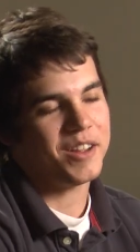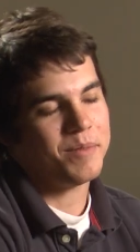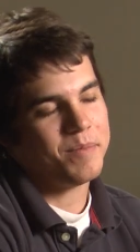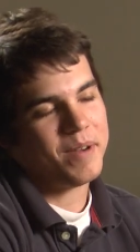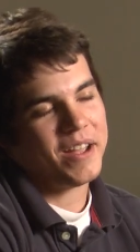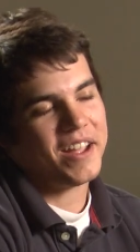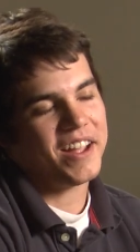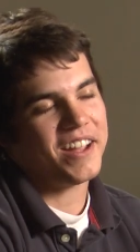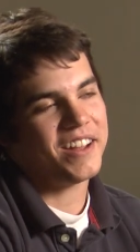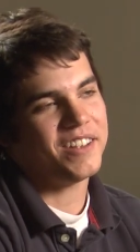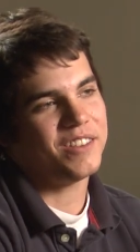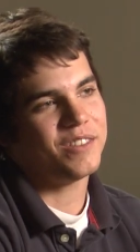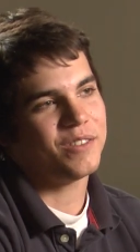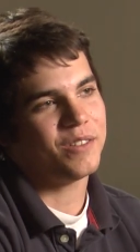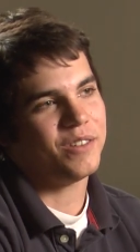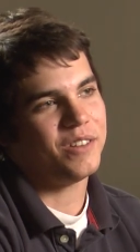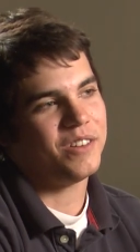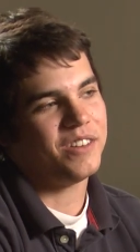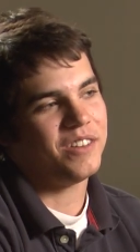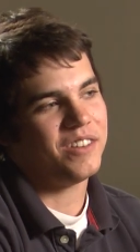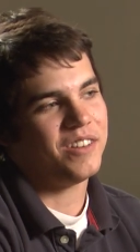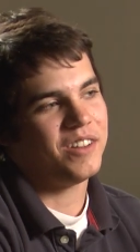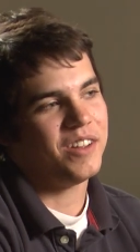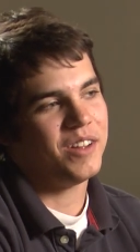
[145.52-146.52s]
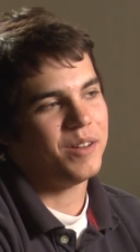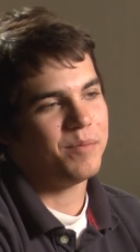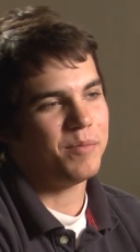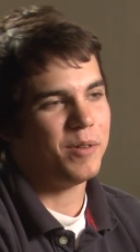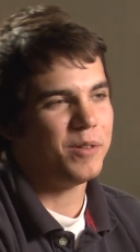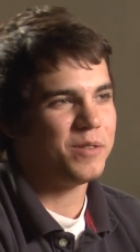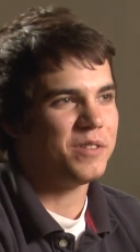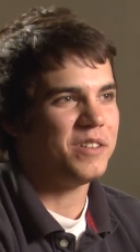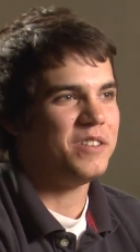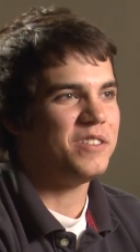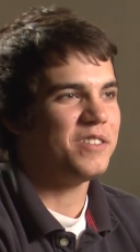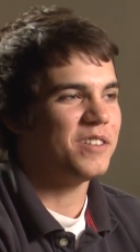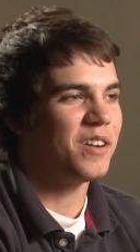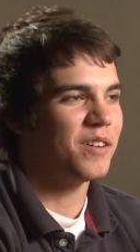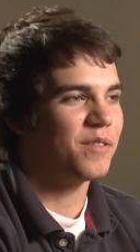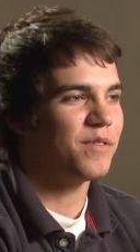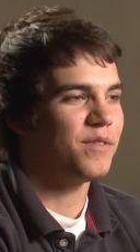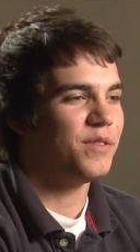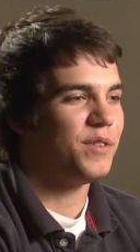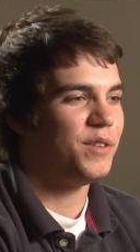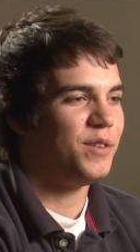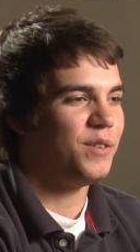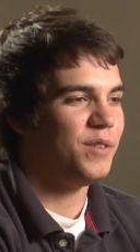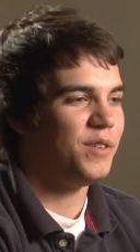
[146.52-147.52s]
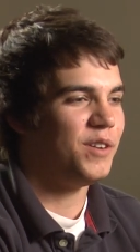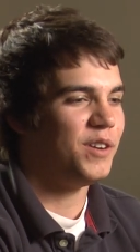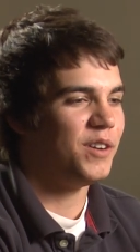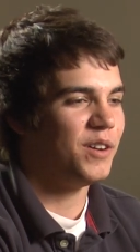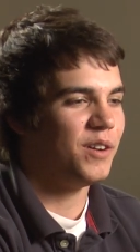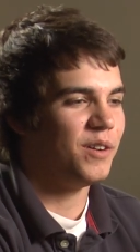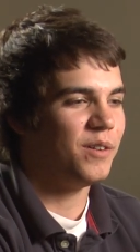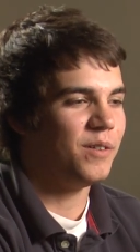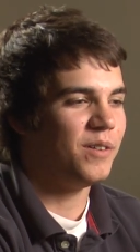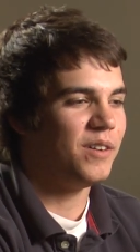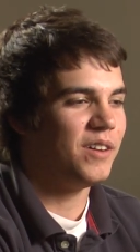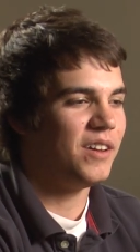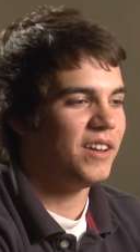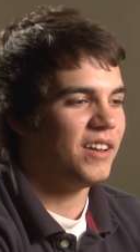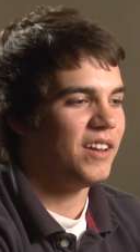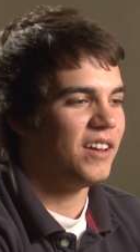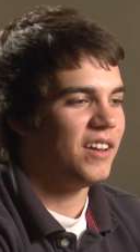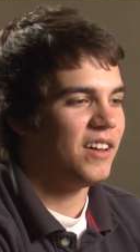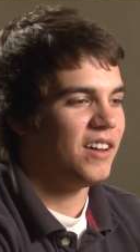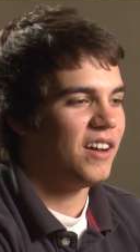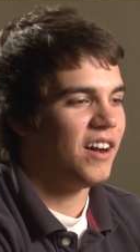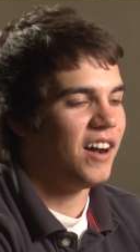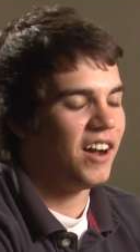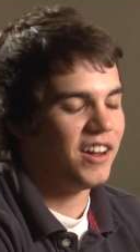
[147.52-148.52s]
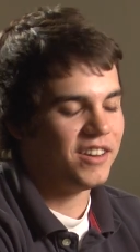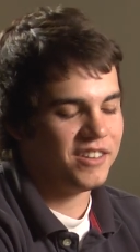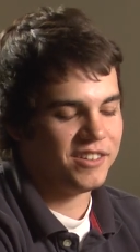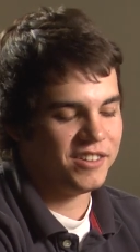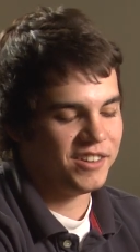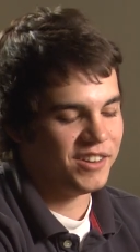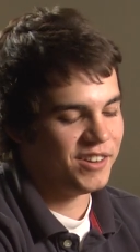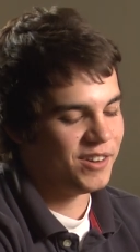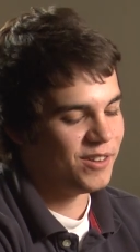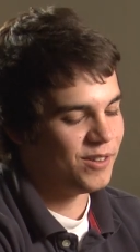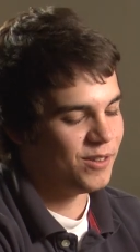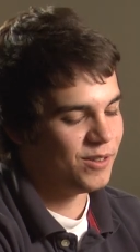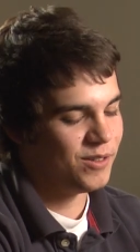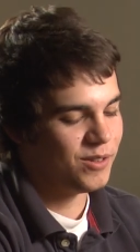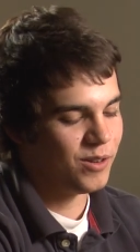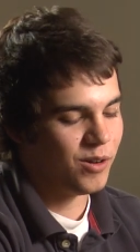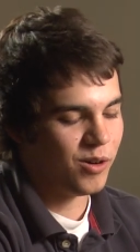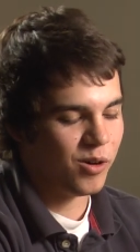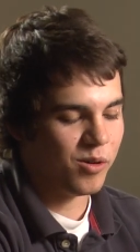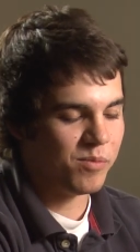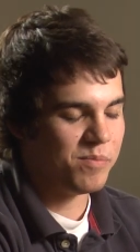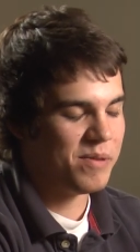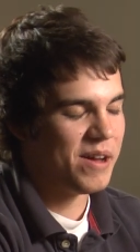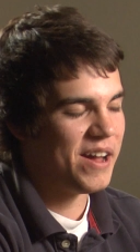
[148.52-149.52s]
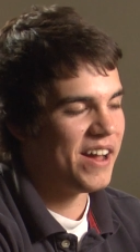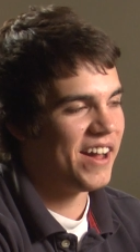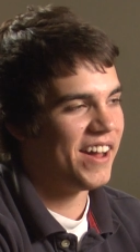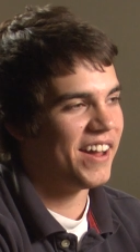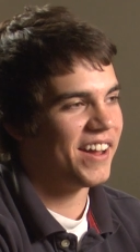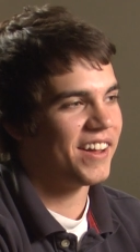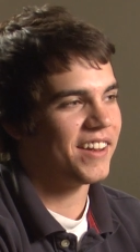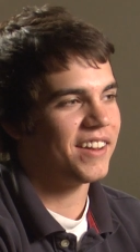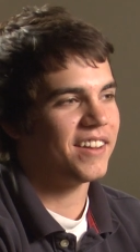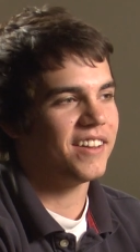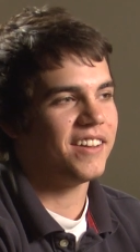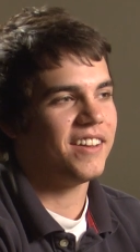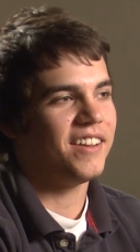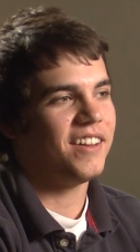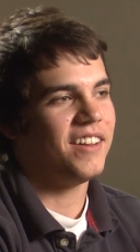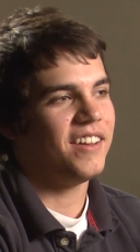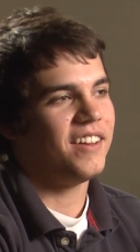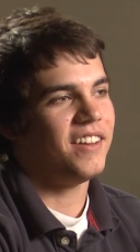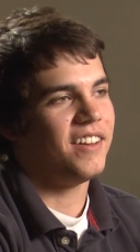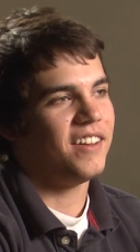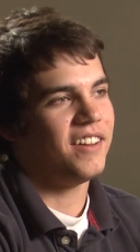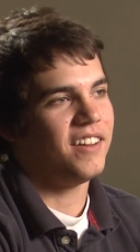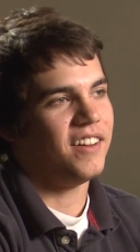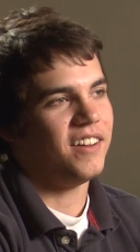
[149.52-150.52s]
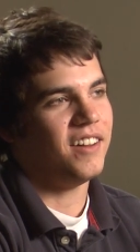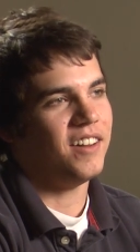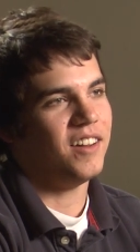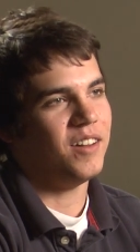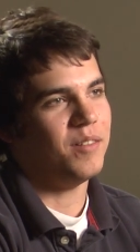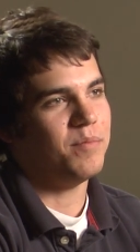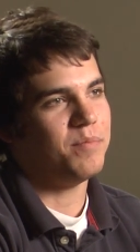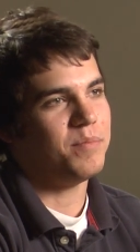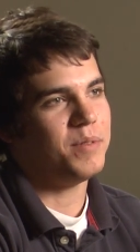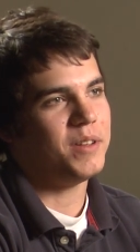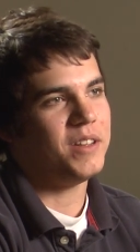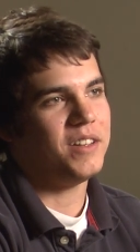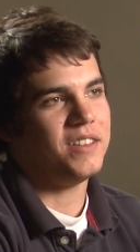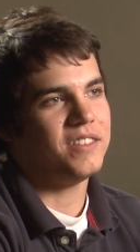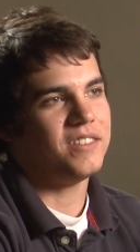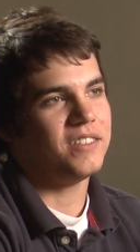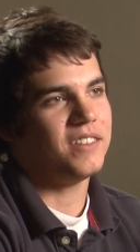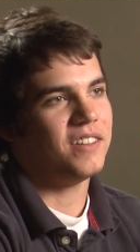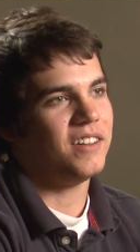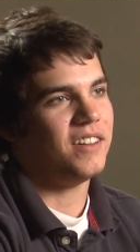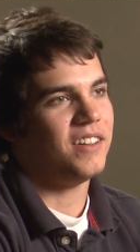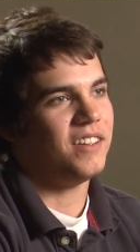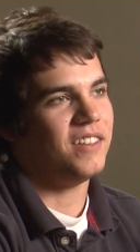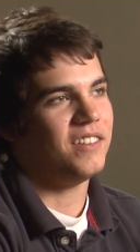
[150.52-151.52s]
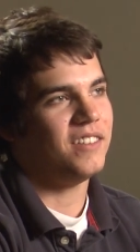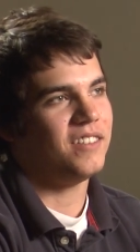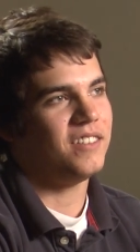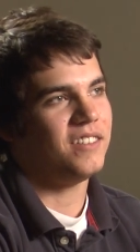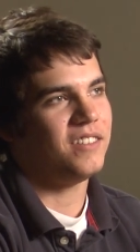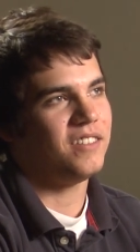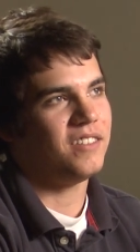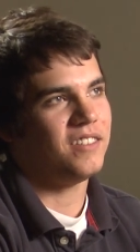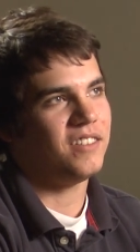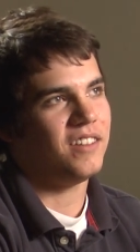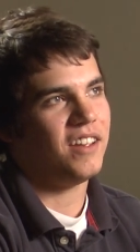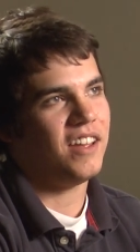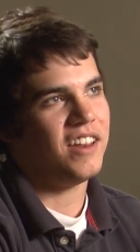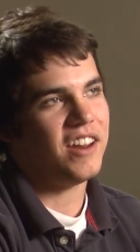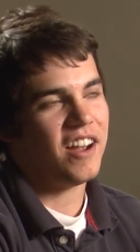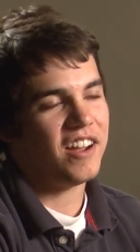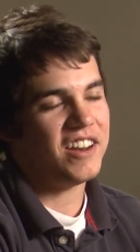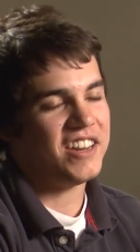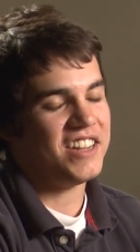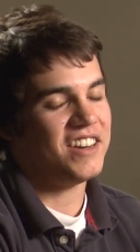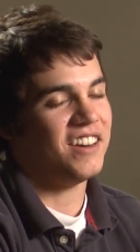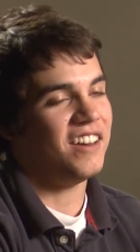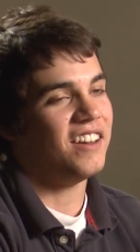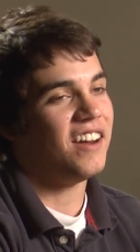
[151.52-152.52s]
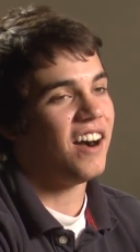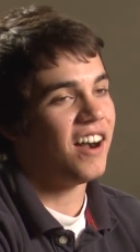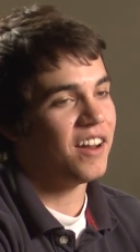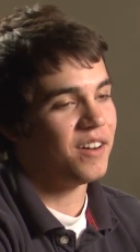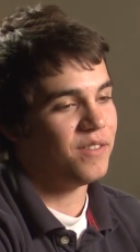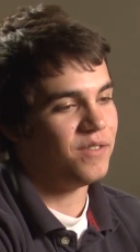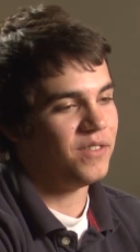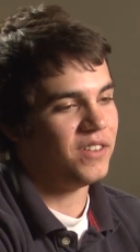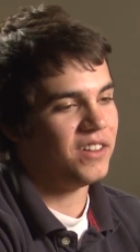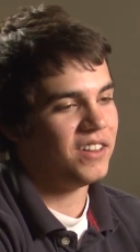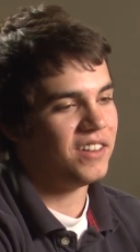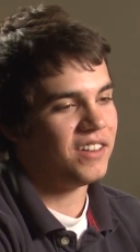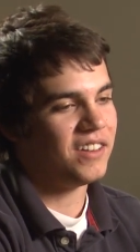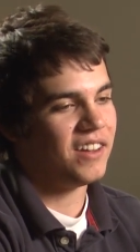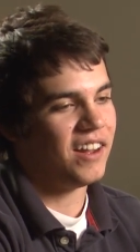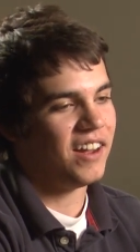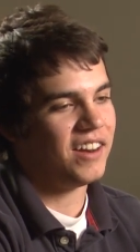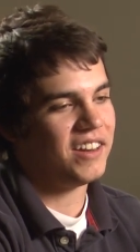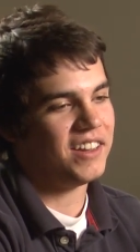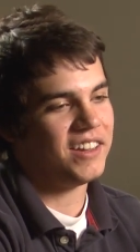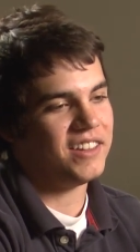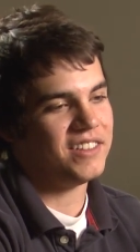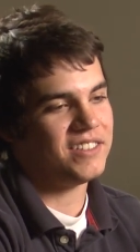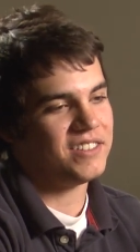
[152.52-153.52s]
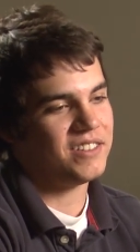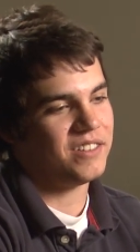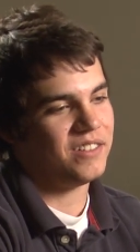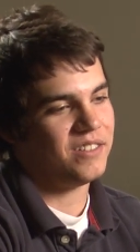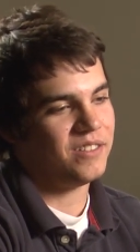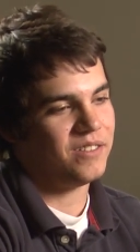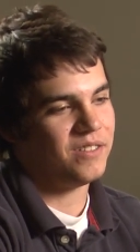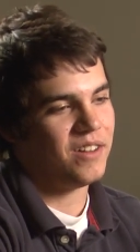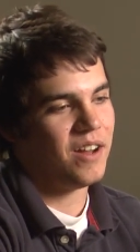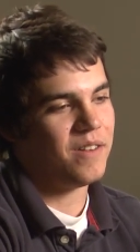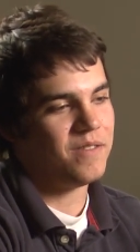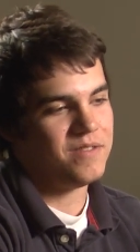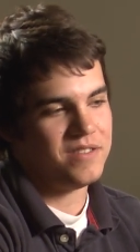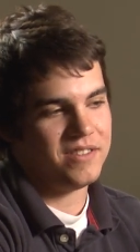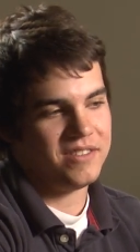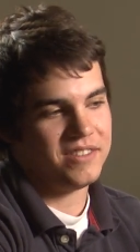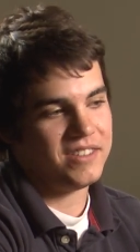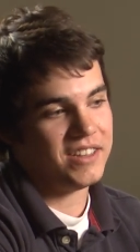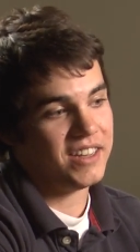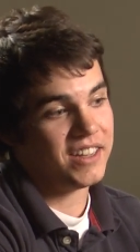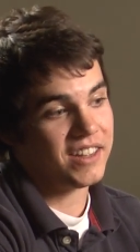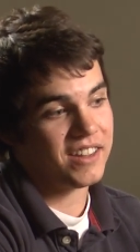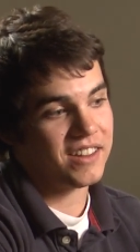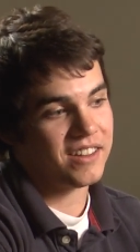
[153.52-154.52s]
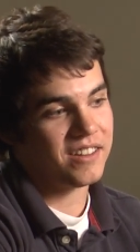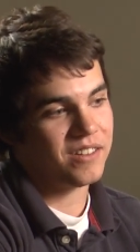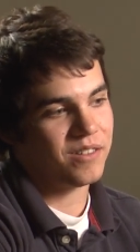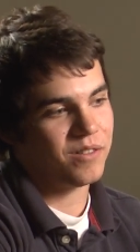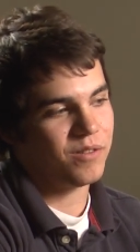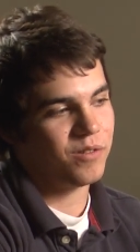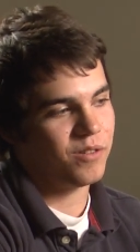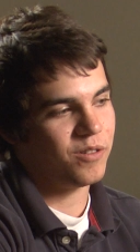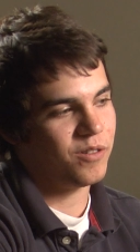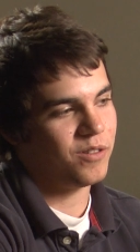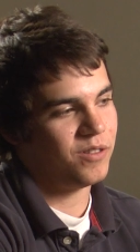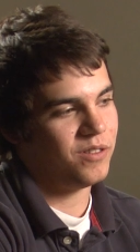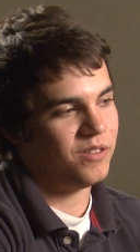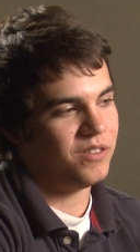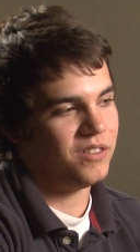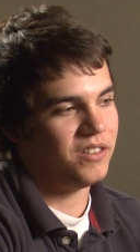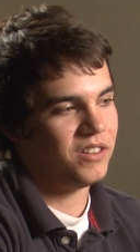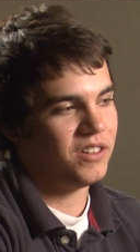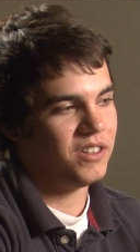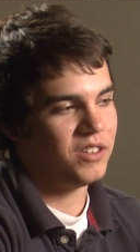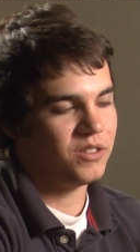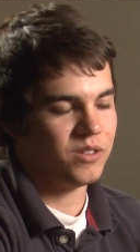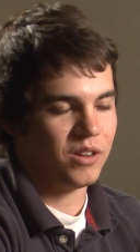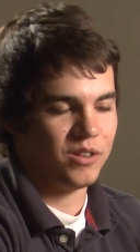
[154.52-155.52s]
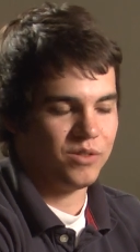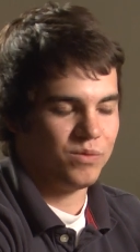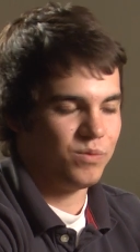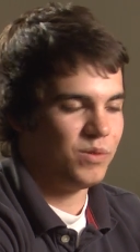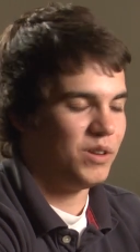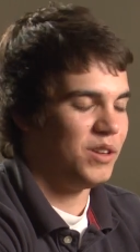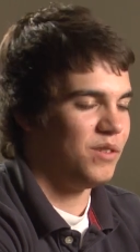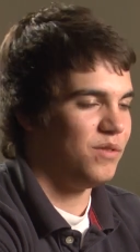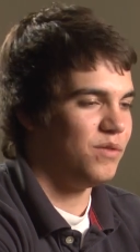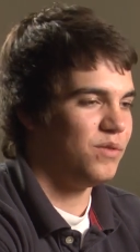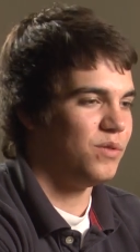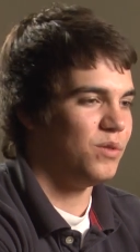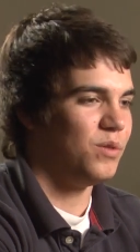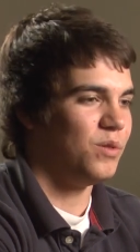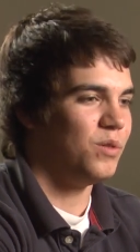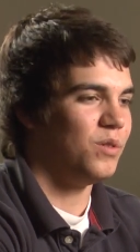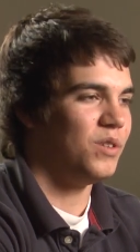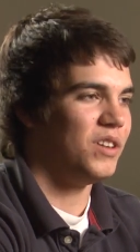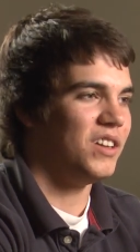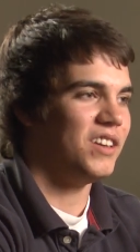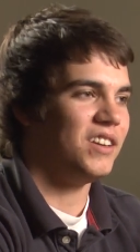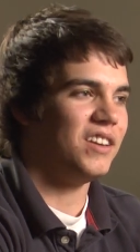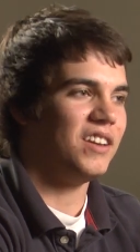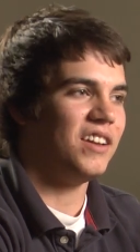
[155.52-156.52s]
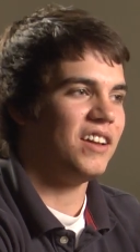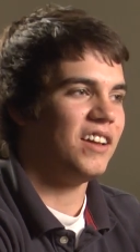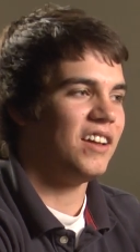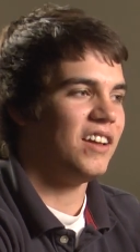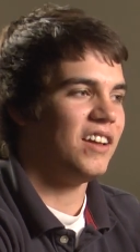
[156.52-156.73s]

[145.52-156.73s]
get my hands on, mostly junk food, you know, hot Cheetos, whole bag, um, pizzas, and I'd eat a lot of it. I'd eat till I was sick or till I was really full. And